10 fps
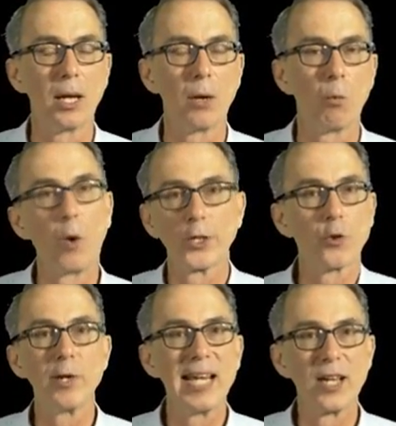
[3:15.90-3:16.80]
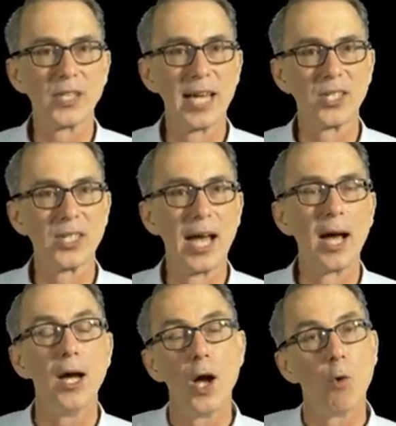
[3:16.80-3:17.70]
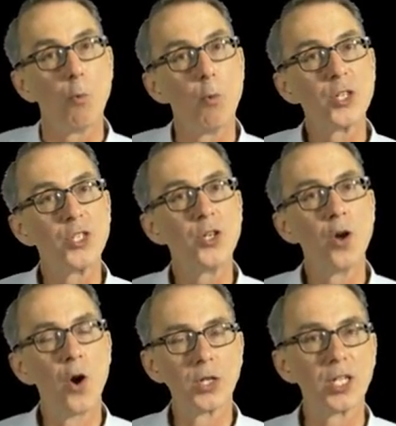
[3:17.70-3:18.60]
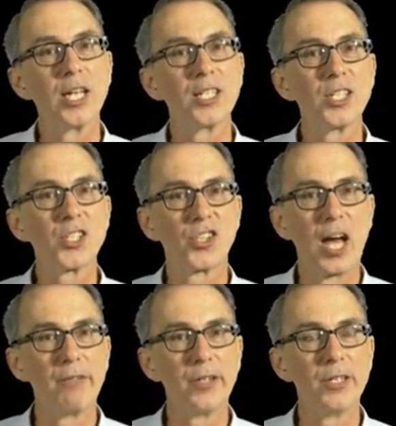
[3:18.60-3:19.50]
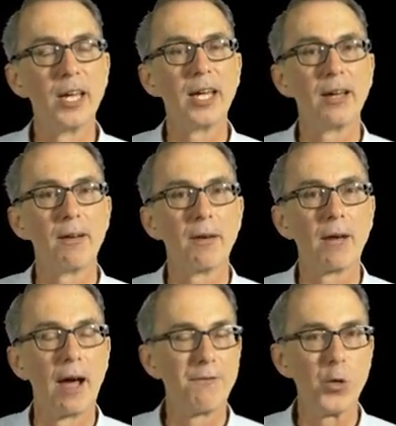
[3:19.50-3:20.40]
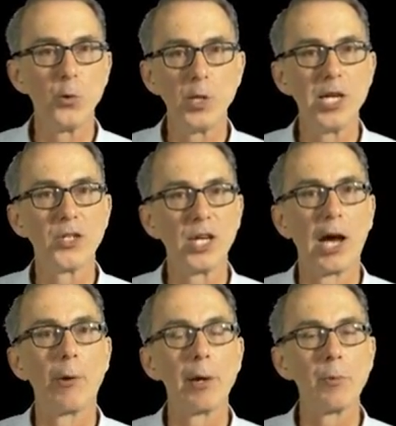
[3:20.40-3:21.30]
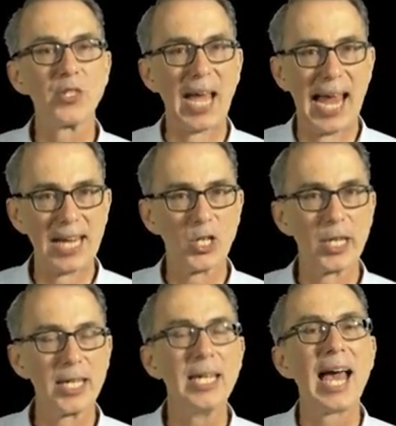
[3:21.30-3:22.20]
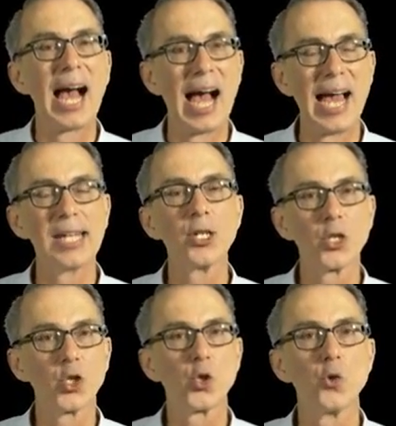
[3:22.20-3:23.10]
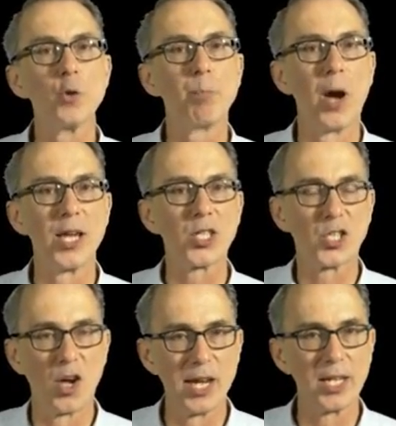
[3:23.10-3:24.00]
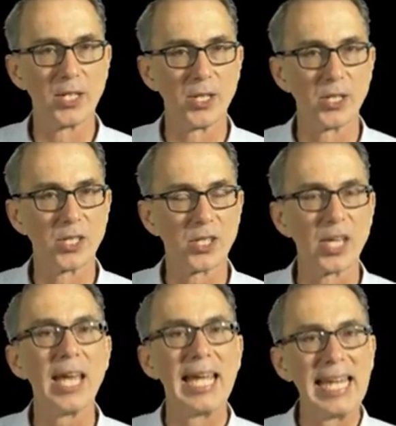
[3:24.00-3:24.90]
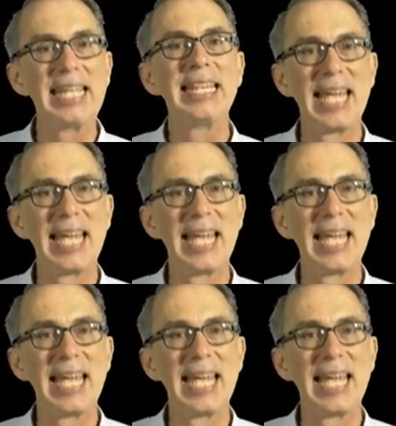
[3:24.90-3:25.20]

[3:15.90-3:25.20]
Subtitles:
what greenhouse gases are, was not discovered a few years ago. It was actually understood by scientists in the